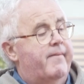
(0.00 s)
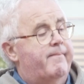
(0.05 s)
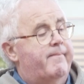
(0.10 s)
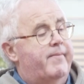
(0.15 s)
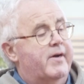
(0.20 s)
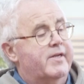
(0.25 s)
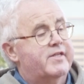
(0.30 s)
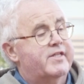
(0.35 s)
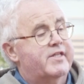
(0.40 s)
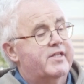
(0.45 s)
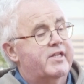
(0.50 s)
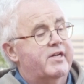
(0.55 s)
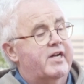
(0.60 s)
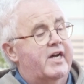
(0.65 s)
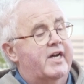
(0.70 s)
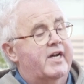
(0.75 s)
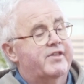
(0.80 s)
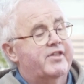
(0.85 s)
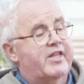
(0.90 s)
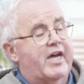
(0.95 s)
but
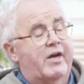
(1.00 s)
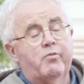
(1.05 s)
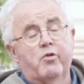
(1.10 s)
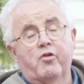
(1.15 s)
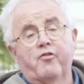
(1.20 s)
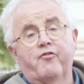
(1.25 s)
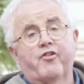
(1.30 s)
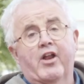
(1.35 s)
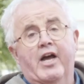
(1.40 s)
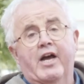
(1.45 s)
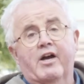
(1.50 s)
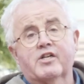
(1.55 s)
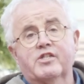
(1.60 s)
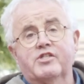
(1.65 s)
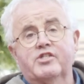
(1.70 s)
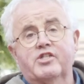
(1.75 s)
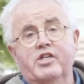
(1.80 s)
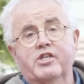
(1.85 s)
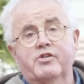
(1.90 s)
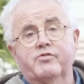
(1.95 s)
they will flower
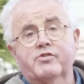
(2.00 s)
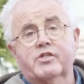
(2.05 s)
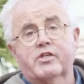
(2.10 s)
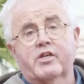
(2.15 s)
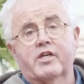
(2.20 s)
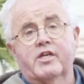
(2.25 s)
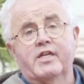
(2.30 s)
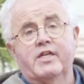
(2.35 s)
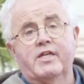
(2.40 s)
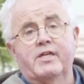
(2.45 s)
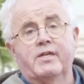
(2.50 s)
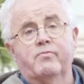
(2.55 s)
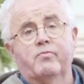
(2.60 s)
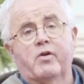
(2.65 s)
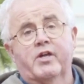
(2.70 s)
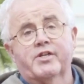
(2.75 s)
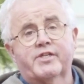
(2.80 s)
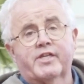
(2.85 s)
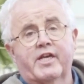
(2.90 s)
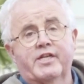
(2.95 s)
continuously
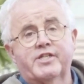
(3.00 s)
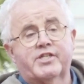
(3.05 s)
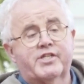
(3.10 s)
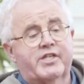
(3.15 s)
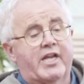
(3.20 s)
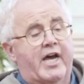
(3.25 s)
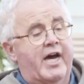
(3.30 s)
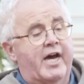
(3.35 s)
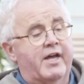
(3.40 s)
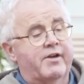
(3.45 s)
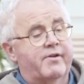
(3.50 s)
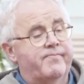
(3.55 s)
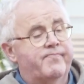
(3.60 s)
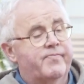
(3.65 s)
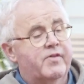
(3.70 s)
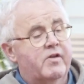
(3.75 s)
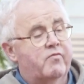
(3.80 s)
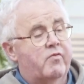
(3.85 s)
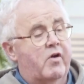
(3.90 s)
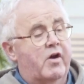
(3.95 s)
once they start,
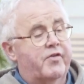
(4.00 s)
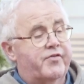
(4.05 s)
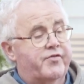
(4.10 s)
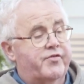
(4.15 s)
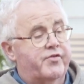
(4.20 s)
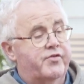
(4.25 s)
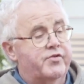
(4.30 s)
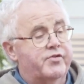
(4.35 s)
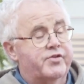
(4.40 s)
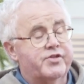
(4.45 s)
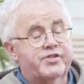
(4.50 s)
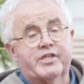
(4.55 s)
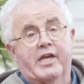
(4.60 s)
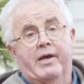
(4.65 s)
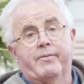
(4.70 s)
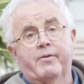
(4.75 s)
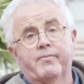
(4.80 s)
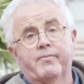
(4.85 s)
right through the summer